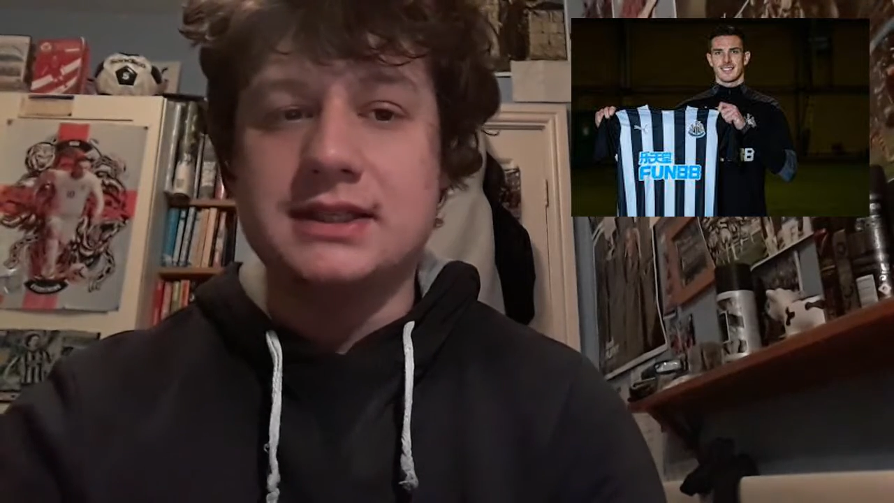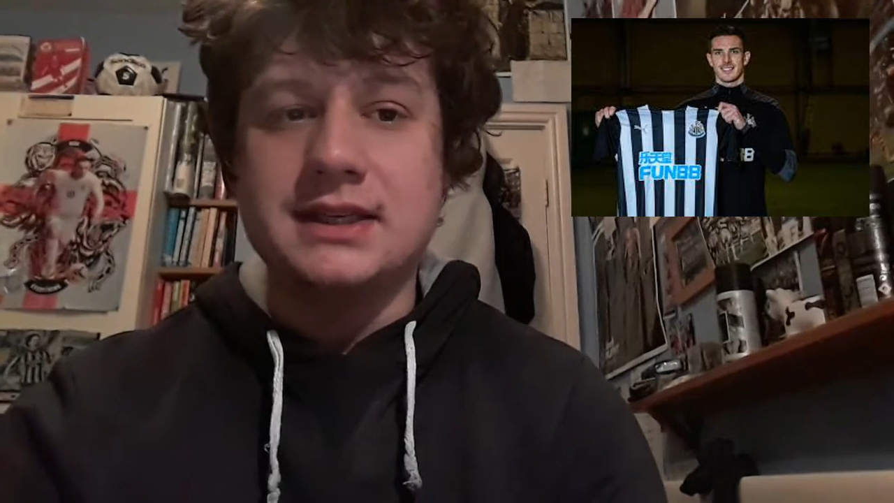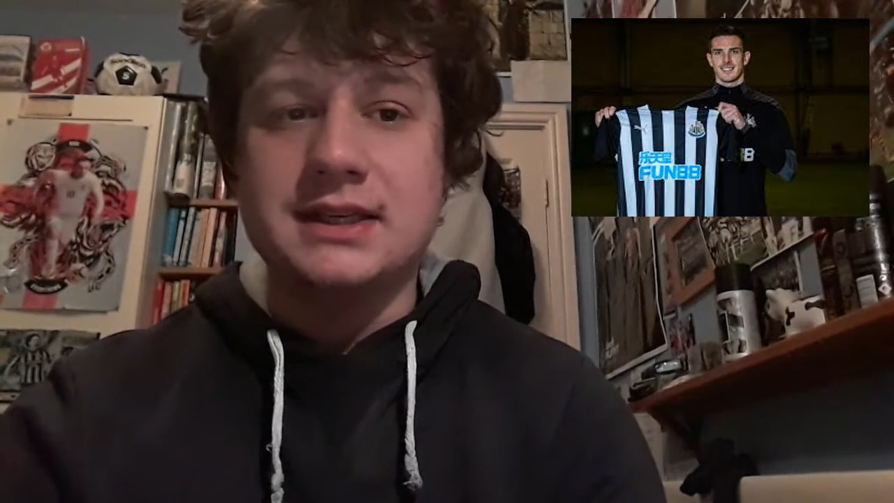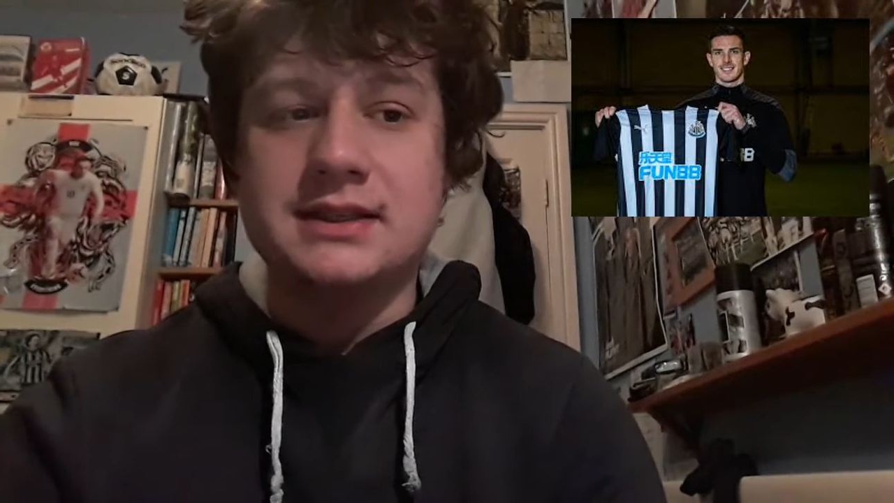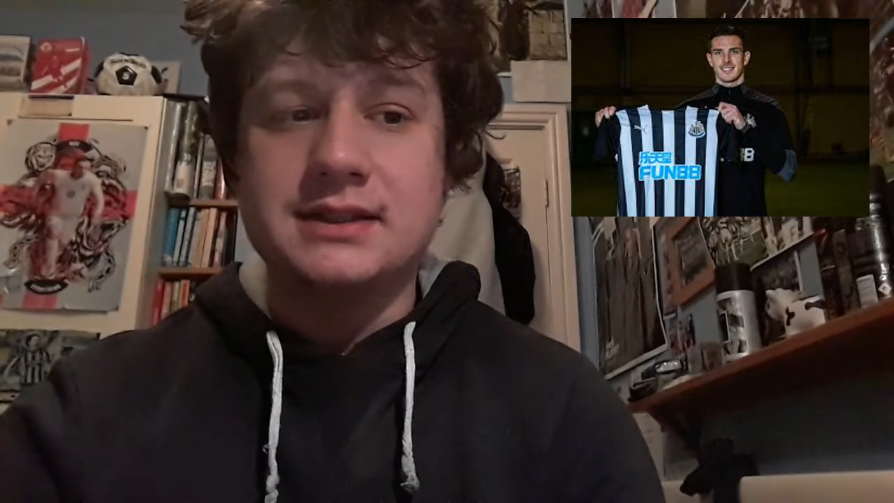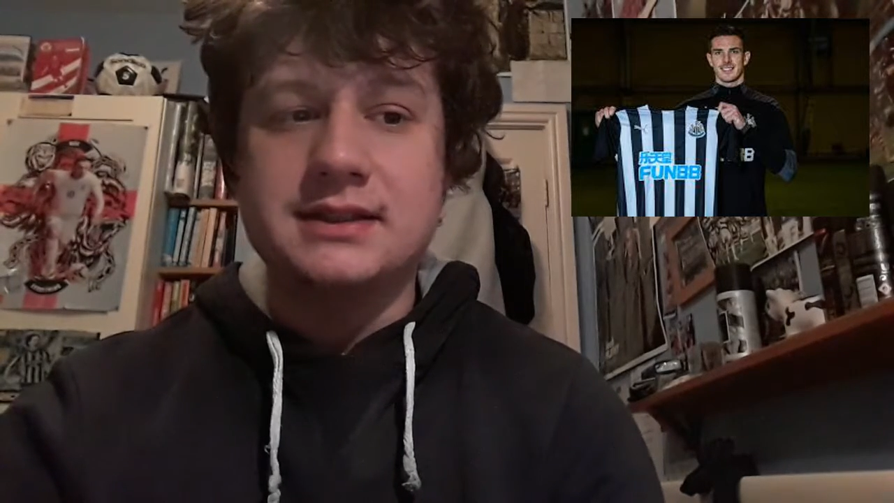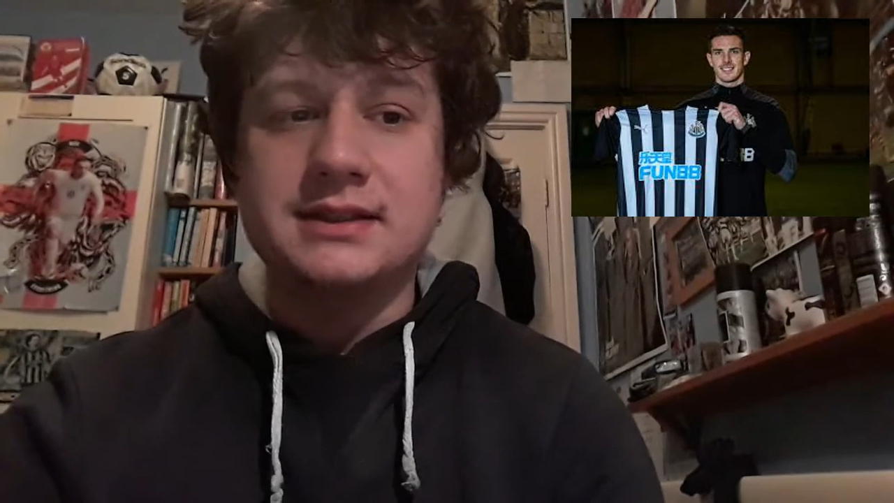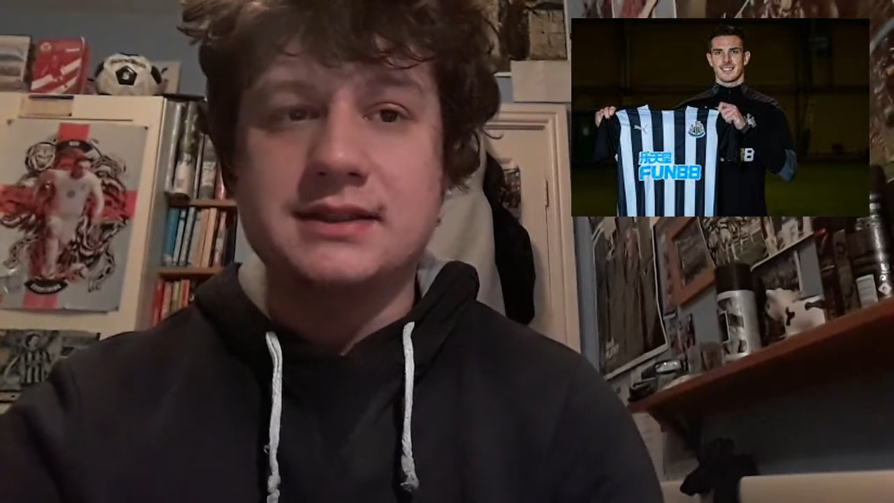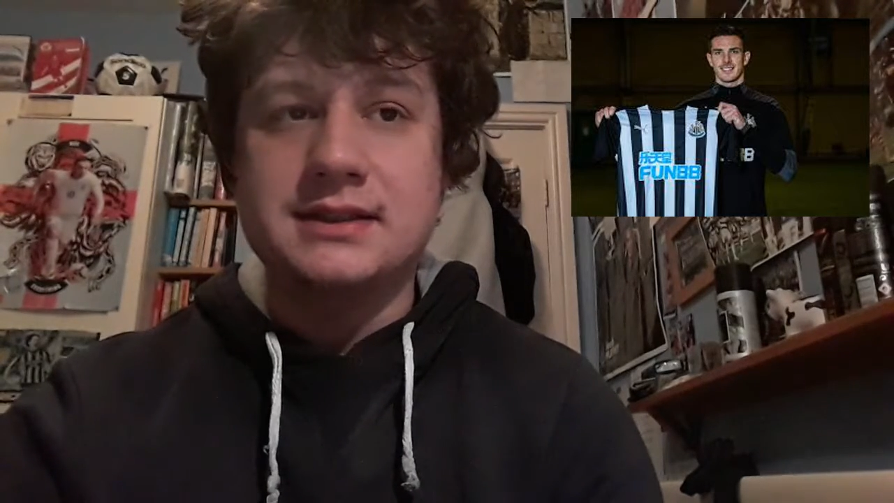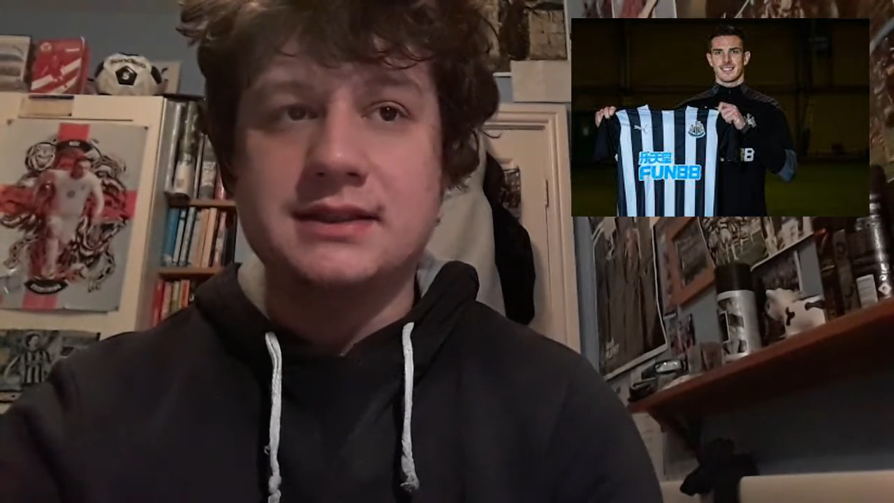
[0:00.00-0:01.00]

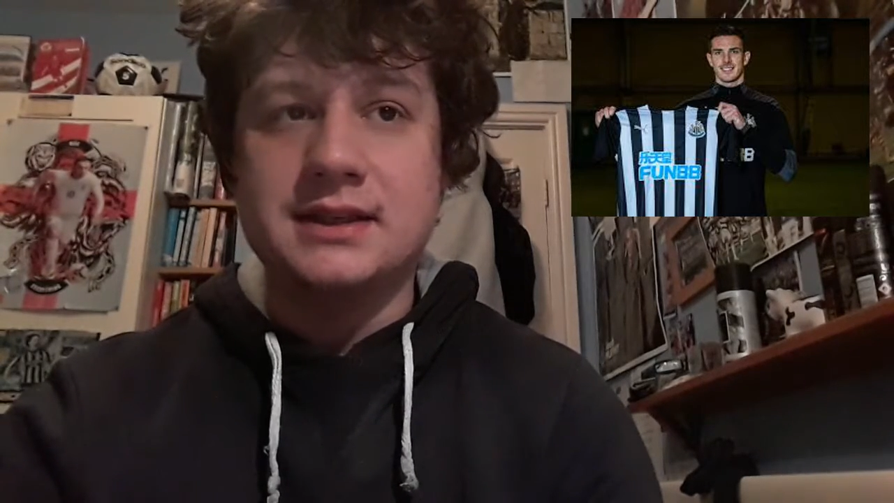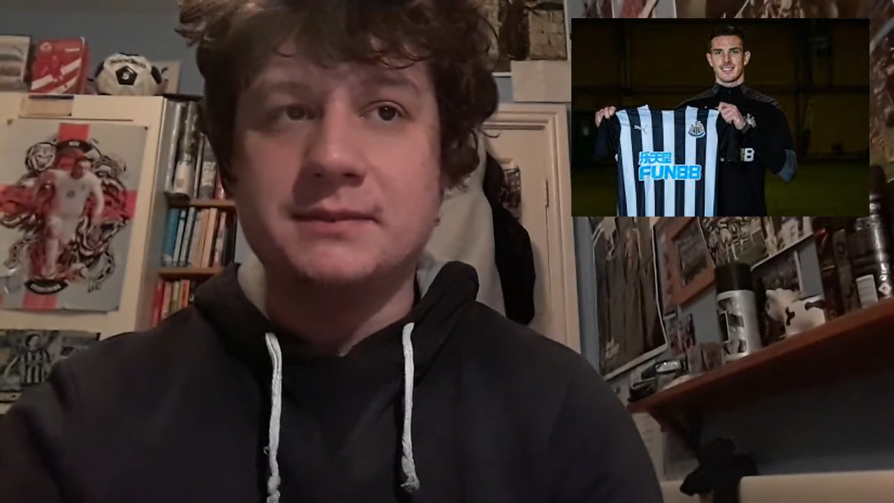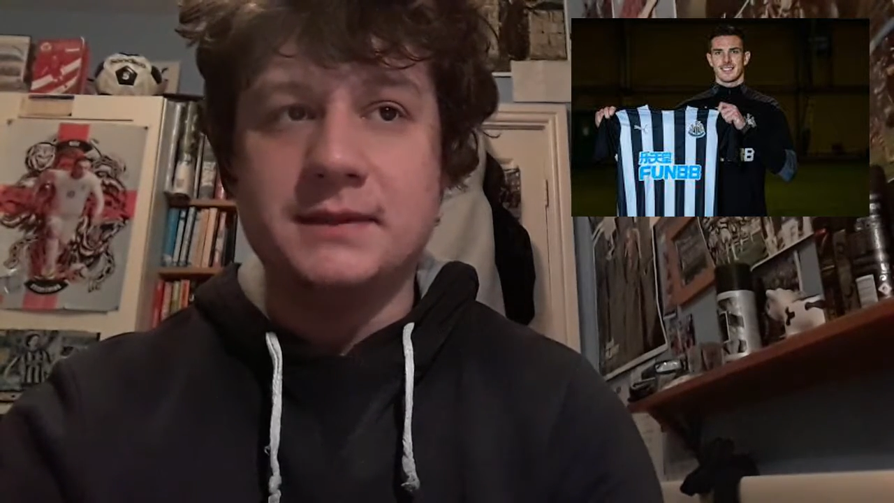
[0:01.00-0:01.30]
since um,